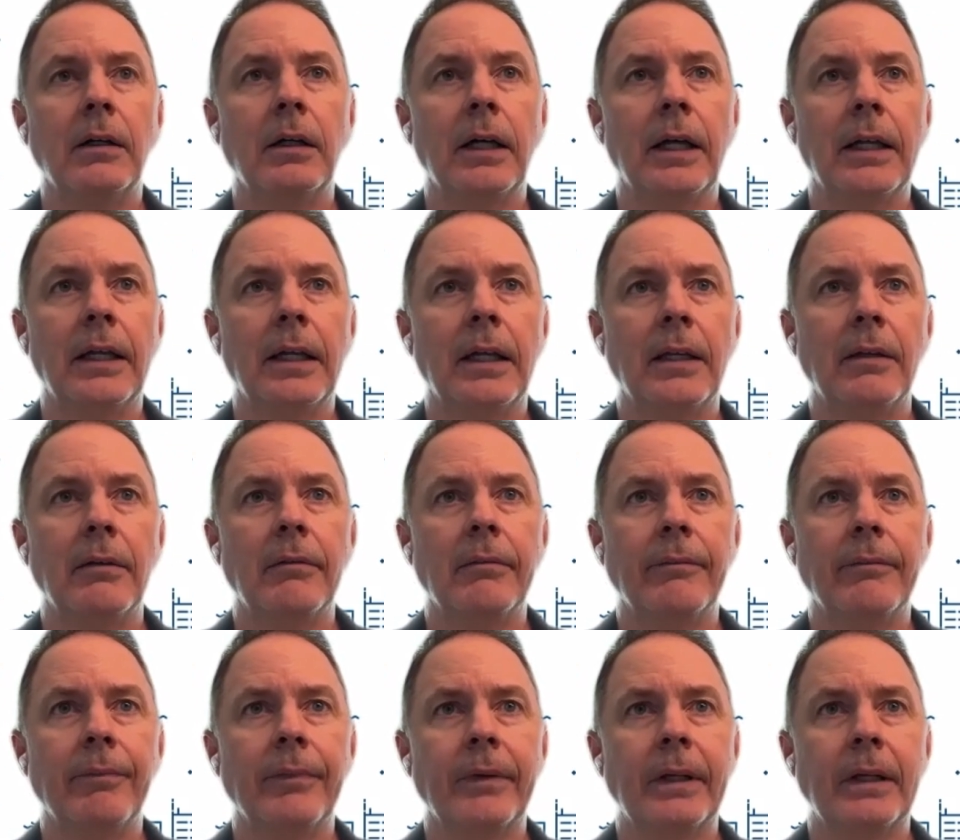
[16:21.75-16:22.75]
and
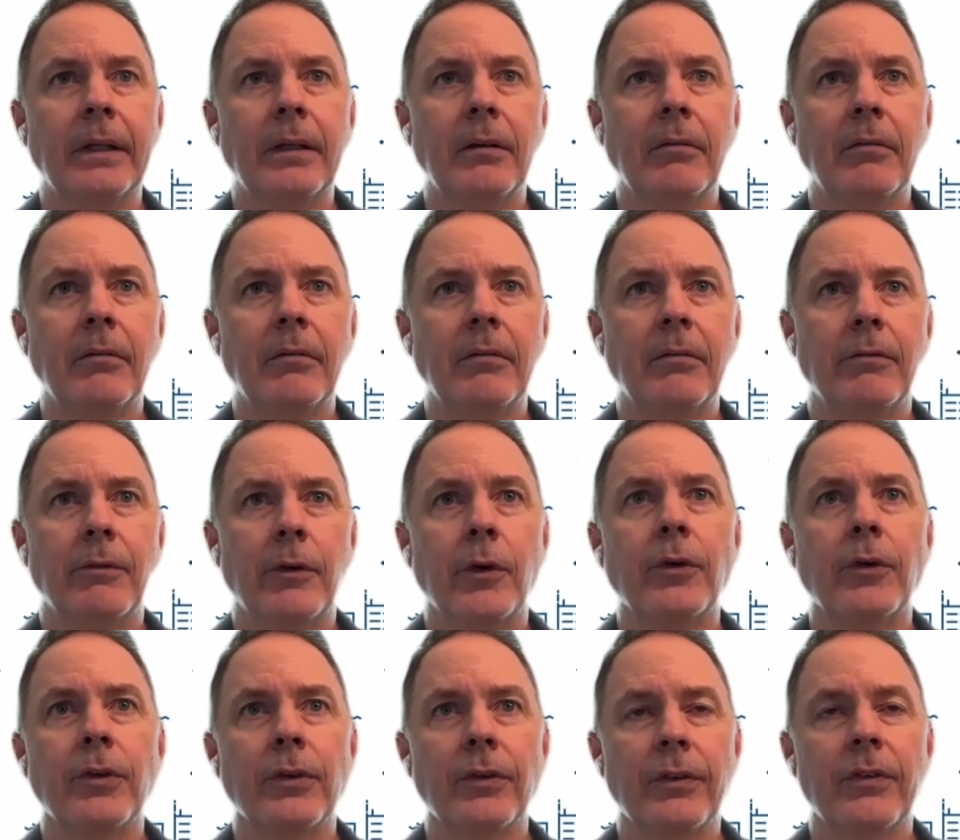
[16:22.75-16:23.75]

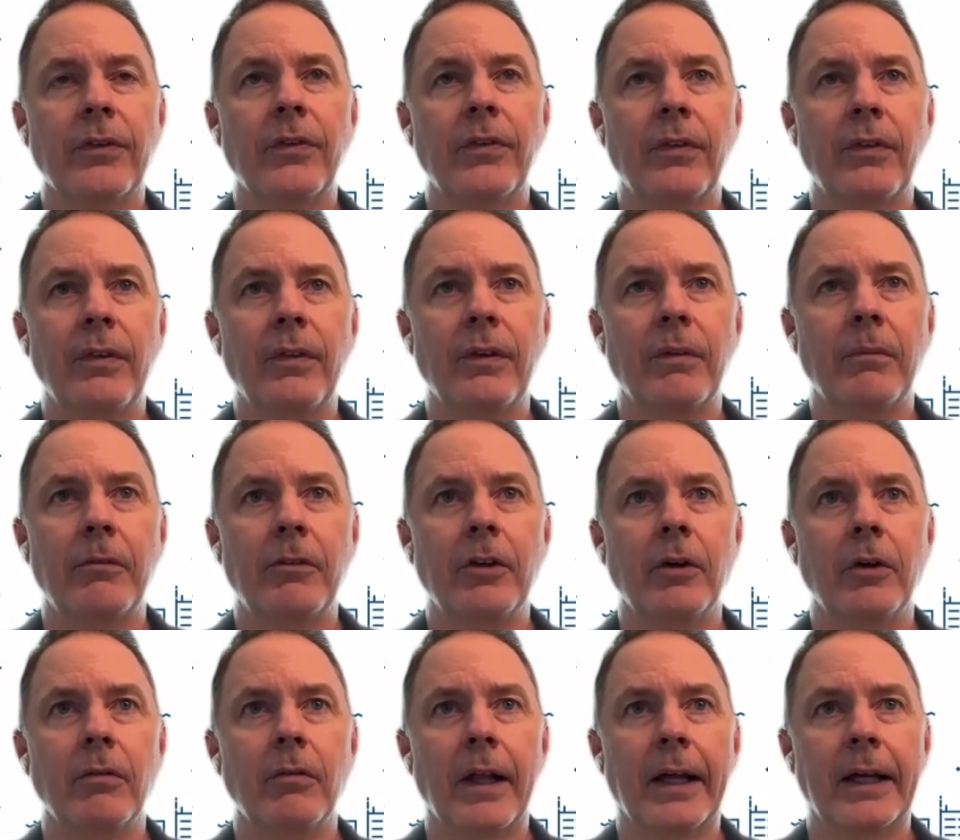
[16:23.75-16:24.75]
versus the
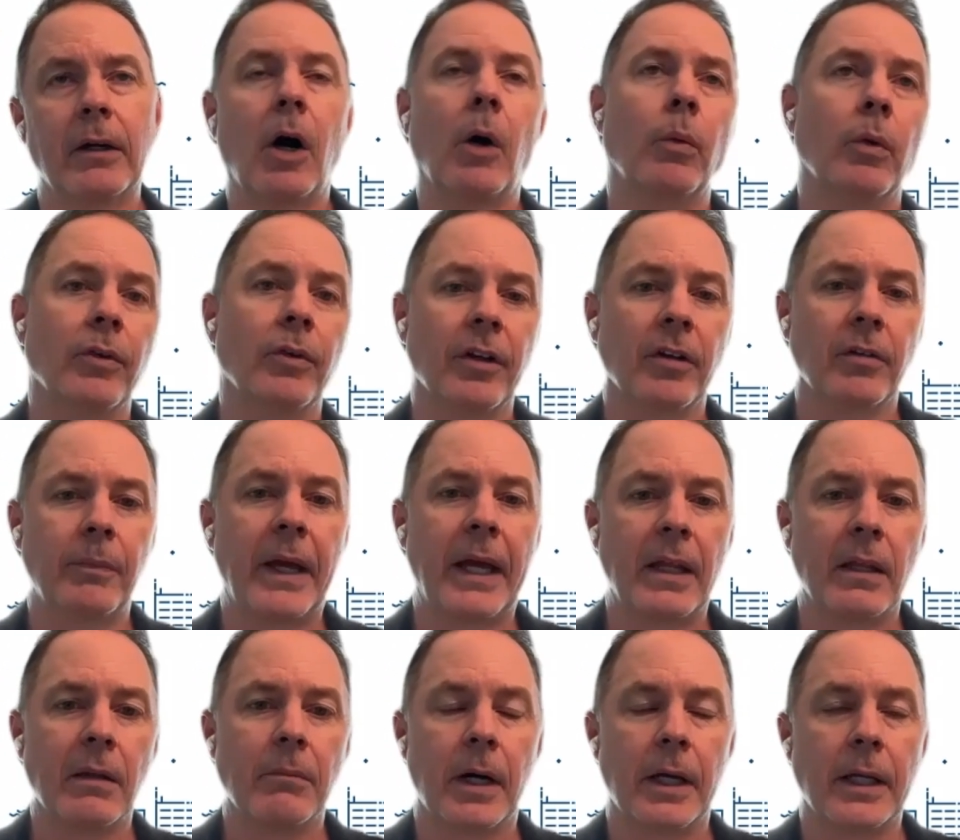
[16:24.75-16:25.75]
view of like, oh, we'll just
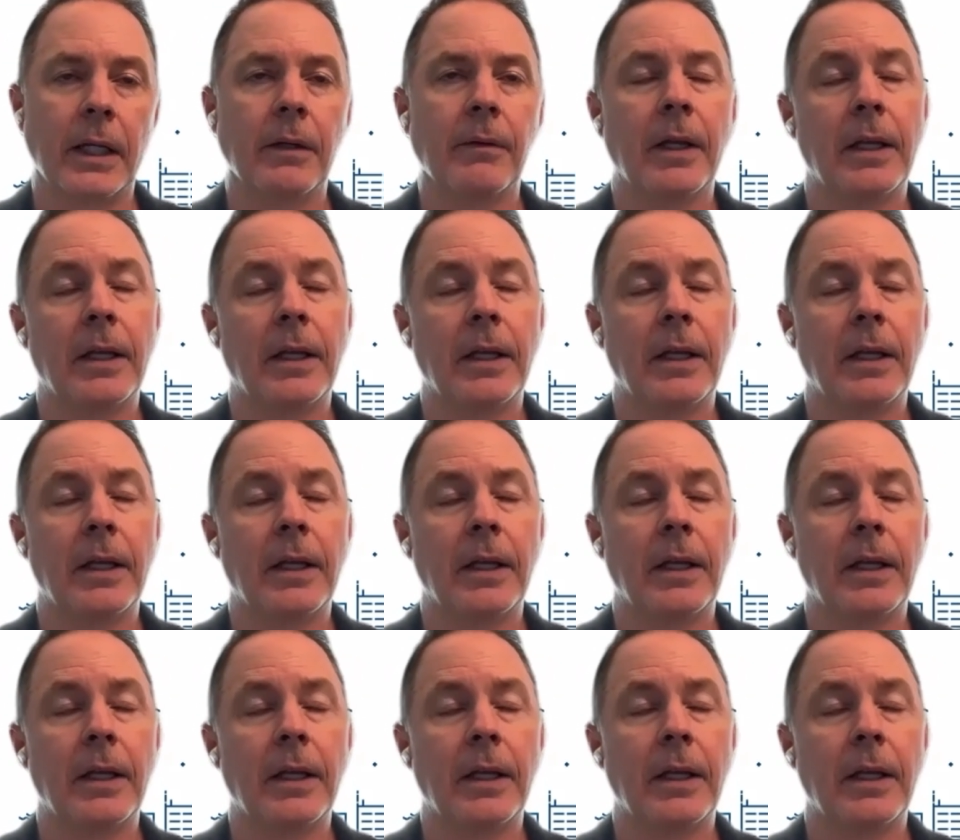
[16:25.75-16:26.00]
pay the money.